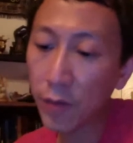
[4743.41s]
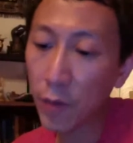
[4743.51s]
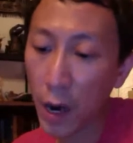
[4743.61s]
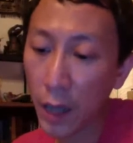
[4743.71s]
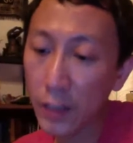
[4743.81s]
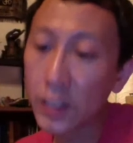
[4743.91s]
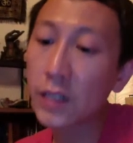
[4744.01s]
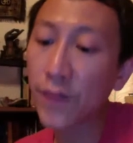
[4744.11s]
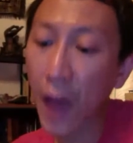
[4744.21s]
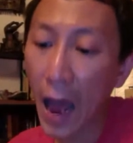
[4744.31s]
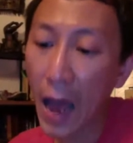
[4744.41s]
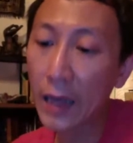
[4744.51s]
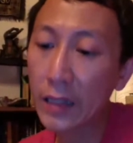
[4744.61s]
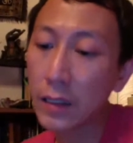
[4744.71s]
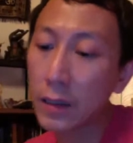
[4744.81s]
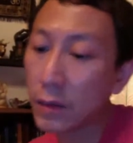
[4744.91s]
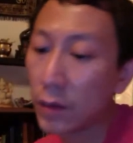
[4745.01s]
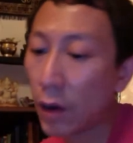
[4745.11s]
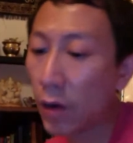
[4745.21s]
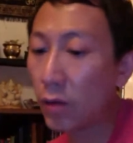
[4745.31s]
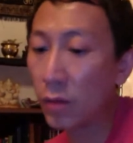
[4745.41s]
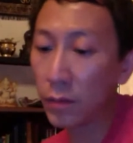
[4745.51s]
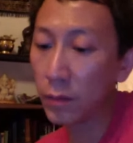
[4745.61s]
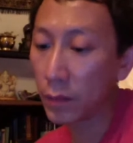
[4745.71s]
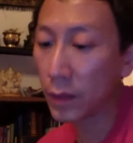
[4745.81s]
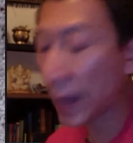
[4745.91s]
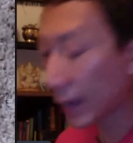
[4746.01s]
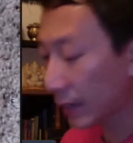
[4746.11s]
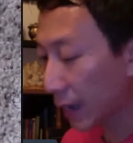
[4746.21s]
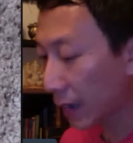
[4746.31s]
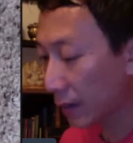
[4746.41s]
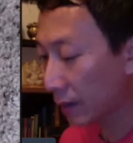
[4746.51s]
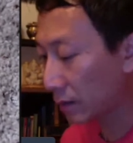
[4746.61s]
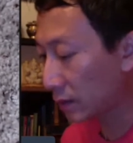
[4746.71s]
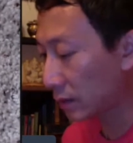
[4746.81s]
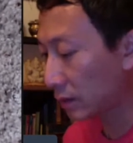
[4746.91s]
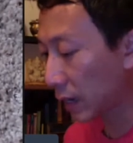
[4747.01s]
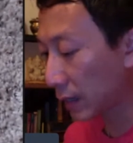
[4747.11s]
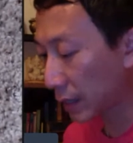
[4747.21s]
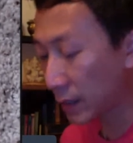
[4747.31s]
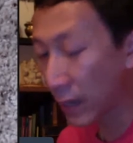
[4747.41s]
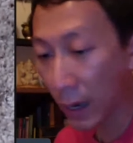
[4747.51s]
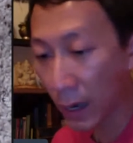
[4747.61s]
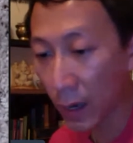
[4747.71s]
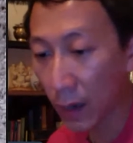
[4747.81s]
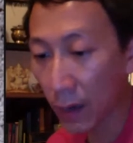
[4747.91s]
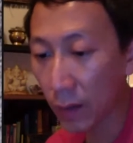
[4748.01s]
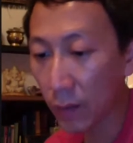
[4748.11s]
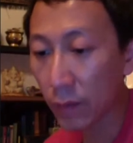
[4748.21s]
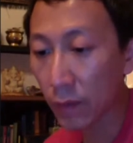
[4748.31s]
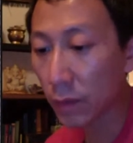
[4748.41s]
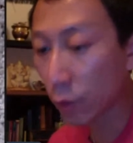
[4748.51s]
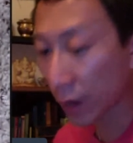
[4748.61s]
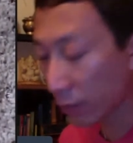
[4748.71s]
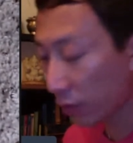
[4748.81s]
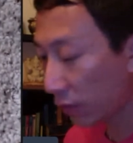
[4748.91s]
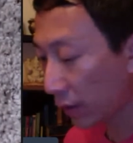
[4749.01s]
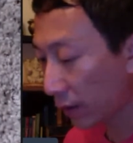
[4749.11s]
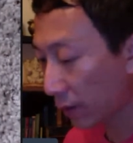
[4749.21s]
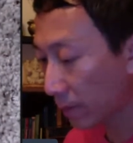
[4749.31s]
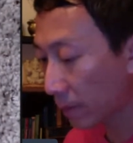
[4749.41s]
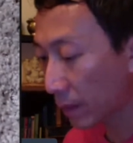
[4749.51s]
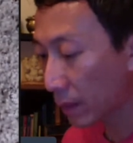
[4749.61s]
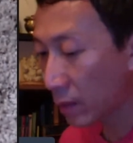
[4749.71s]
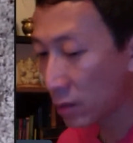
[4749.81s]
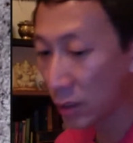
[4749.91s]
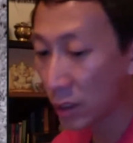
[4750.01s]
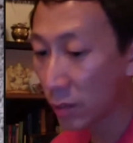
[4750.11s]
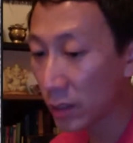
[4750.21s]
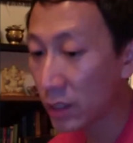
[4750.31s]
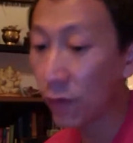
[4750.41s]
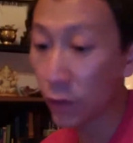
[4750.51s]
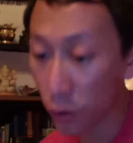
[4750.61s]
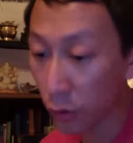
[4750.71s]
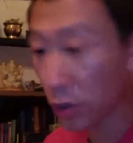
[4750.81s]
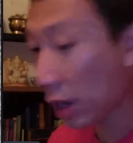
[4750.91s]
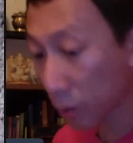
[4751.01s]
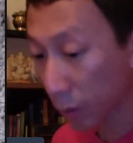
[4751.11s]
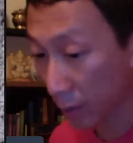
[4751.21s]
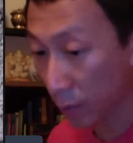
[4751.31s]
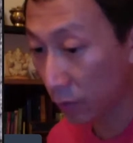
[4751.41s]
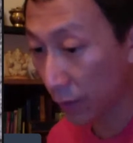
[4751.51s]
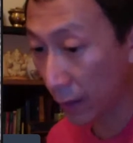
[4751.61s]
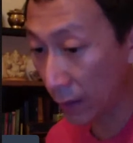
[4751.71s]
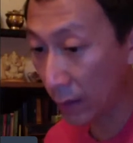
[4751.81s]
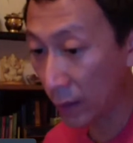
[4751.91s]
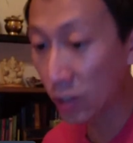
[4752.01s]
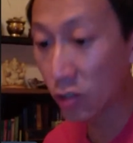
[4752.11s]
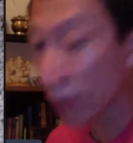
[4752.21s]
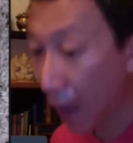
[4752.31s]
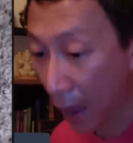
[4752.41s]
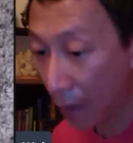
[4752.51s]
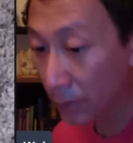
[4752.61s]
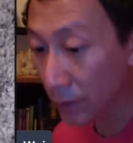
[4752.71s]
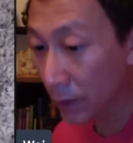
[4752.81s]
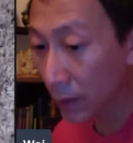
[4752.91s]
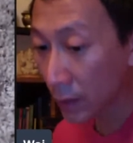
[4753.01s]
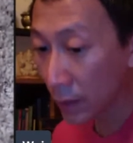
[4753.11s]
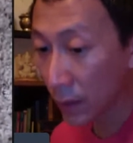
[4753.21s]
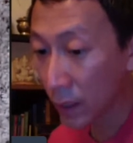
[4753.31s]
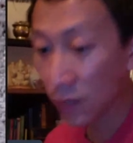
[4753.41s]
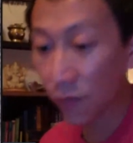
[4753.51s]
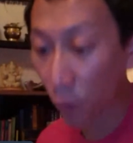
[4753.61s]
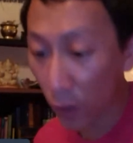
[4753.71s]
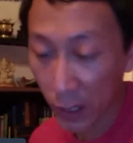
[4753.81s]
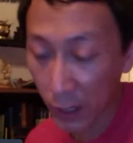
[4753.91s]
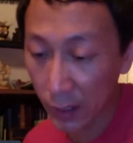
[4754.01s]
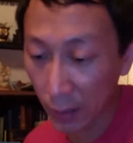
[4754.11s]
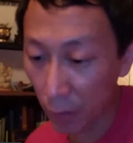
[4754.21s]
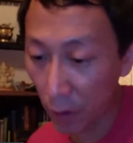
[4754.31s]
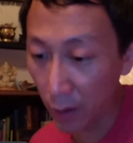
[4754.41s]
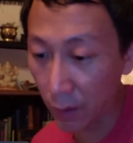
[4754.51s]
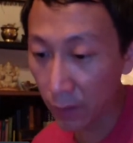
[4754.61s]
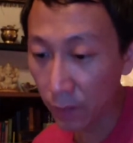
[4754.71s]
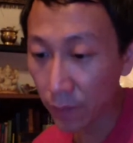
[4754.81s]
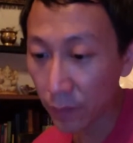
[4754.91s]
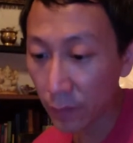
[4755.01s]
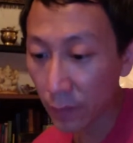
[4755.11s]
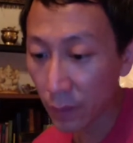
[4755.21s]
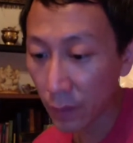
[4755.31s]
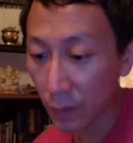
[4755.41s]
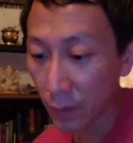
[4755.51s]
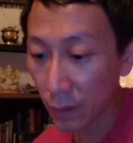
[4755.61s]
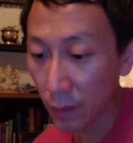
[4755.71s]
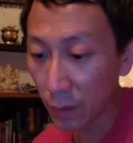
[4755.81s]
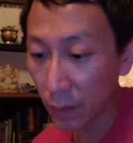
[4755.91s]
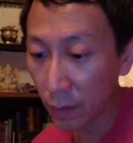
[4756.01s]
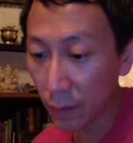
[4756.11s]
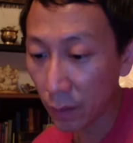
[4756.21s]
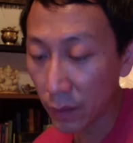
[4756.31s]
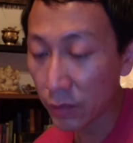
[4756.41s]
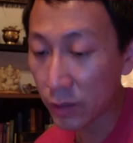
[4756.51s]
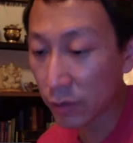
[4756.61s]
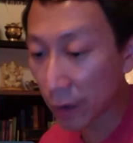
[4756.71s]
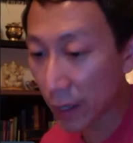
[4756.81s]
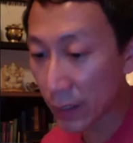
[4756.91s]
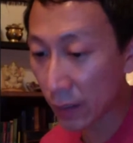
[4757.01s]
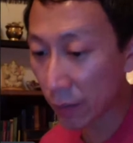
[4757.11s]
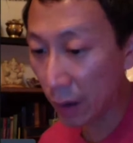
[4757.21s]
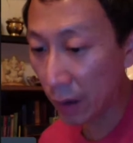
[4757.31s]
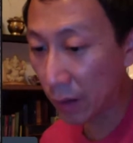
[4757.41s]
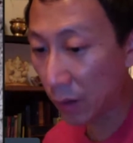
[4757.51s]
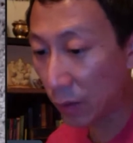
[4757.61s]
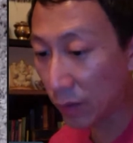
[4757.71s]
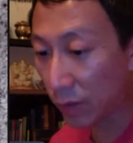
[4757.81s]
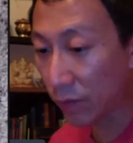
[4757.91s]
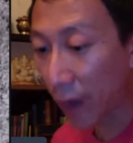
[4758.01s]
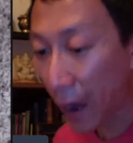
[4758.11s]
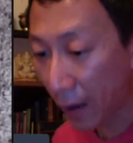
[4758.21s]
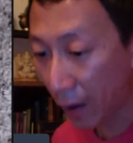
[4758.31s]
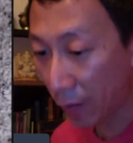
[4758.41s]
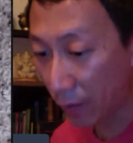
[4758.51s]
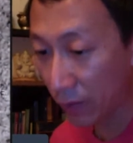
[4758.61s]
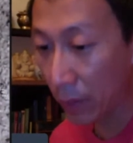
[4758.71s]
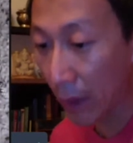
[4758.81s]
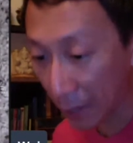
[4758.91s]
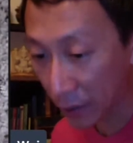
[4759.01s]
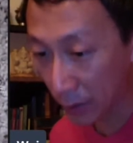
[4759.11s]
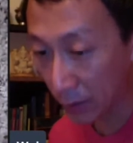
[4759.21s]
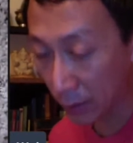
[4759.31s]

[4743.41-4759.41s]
8 of Wands is fast, lightning and yada yada yada, quick moving. So this one is for sure not quick moving. It's trapped. It's forcing someone. It's restraining someone with the fire, with the passion.